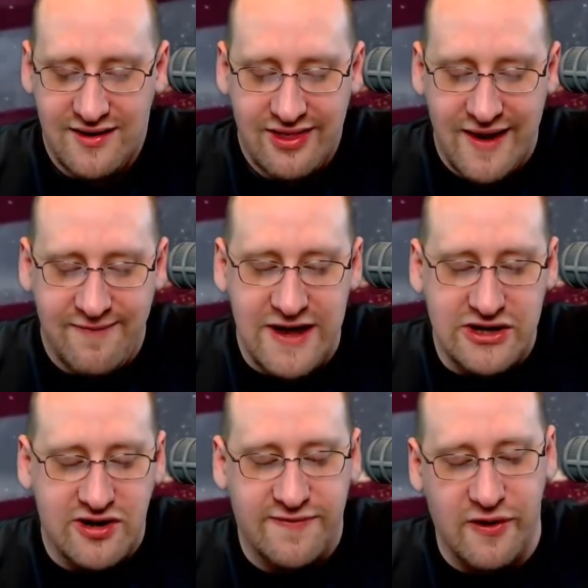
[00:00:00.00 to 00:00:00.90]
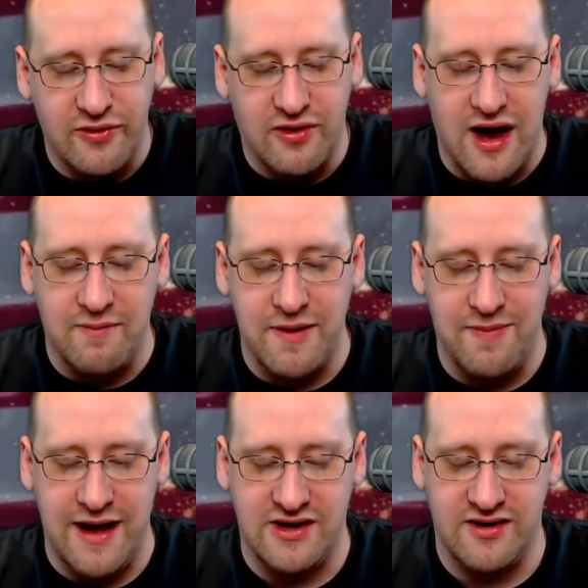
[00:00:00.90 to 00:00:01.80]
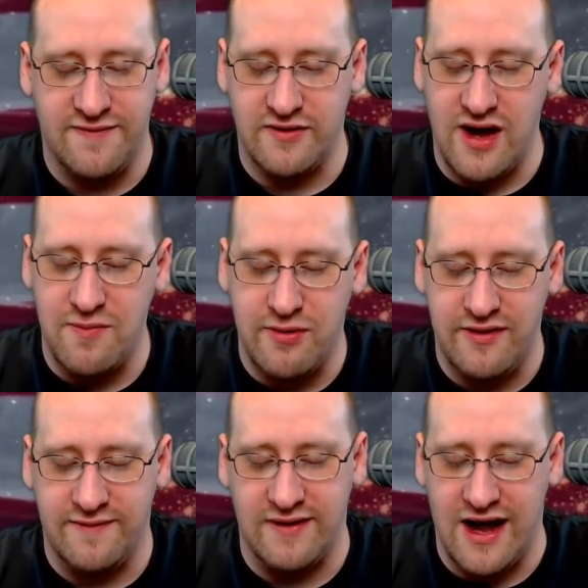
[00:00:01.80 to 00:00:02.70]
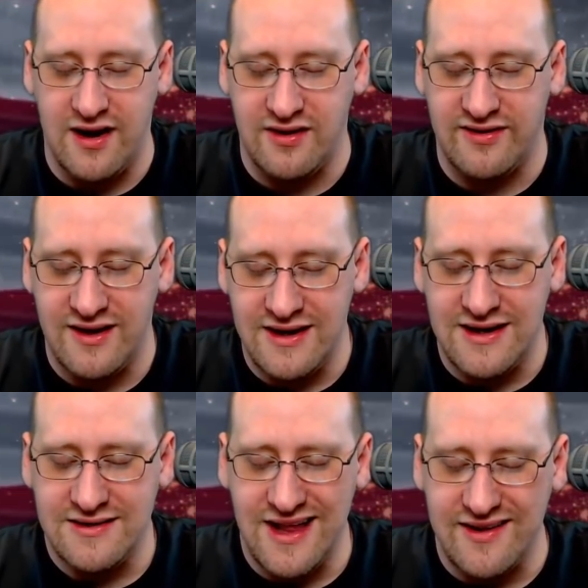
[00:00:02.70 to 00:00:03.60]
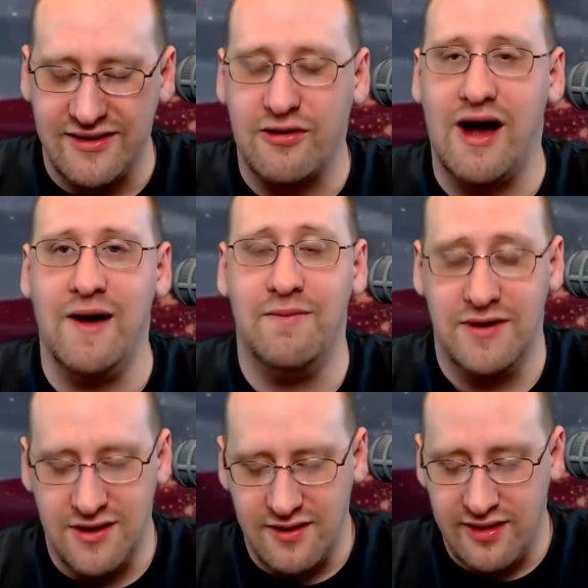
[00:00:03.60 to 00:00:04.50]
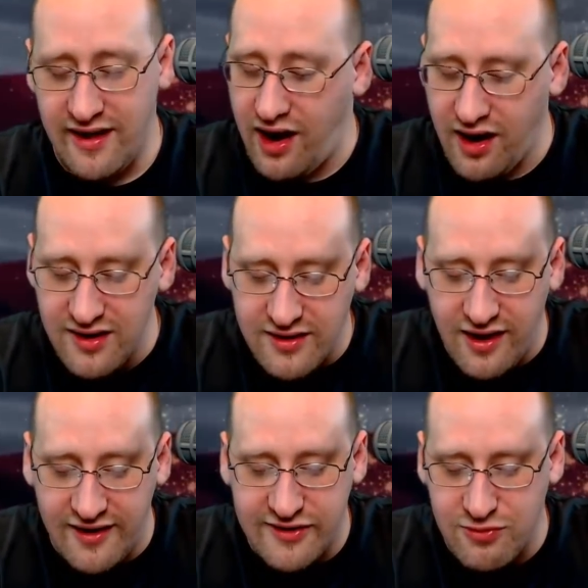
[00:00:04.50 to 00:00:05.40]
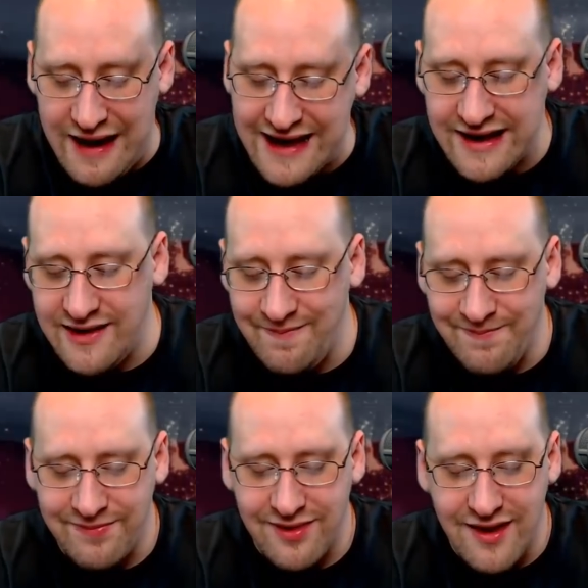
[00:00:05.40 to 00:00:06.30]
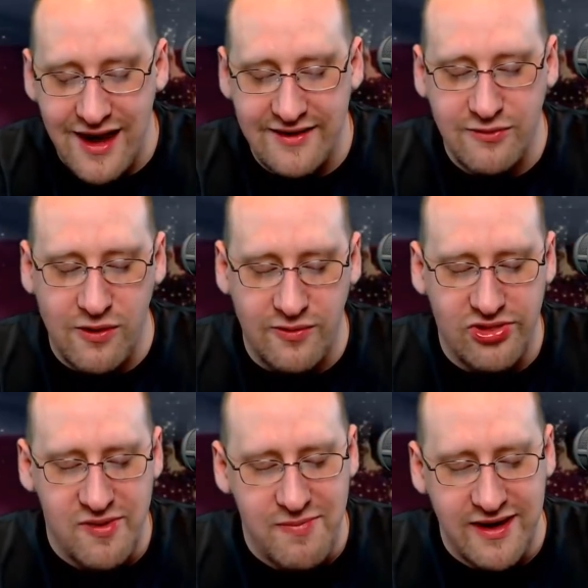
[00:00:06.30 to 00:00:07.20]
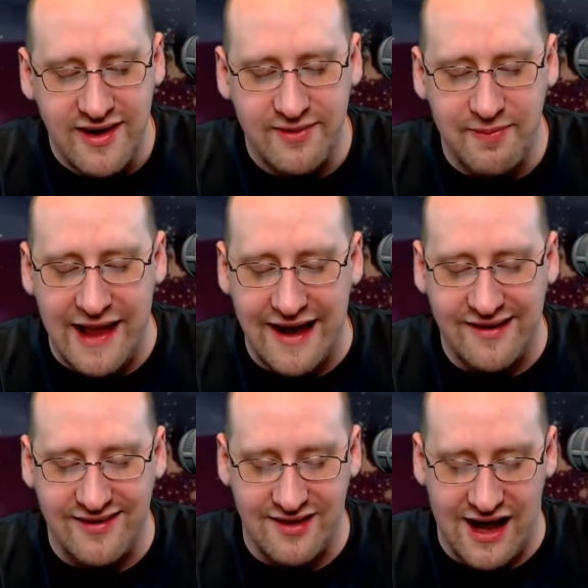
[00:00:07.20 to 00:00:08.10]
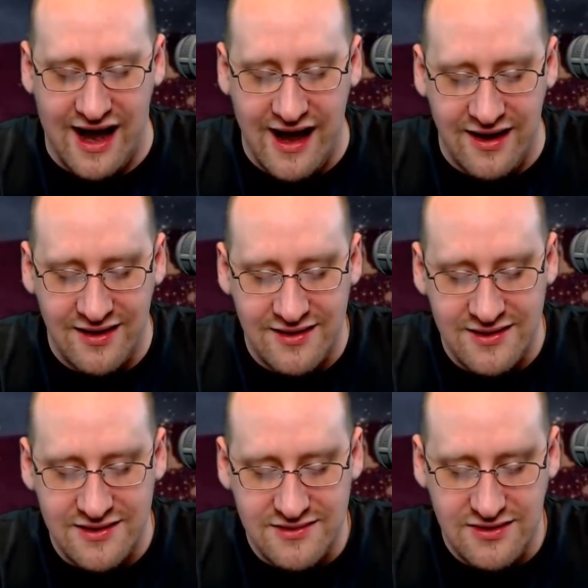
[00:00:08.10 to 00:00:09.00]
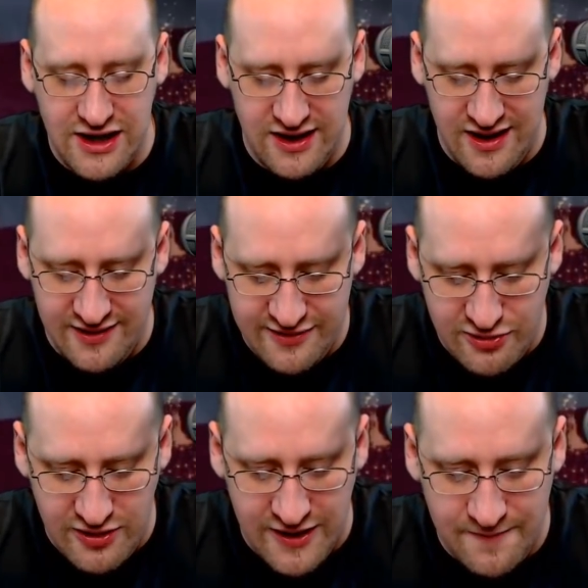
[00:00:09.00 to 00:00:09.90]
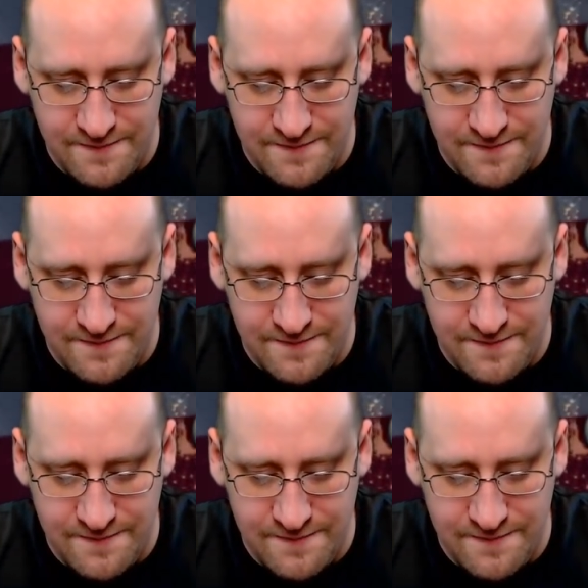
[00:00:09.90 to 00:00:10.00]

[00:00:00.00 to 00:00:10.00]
That features photocopy pages for typewritten flyers that describe the Holocaust racket as, quote, the biggest, blackest lie in history.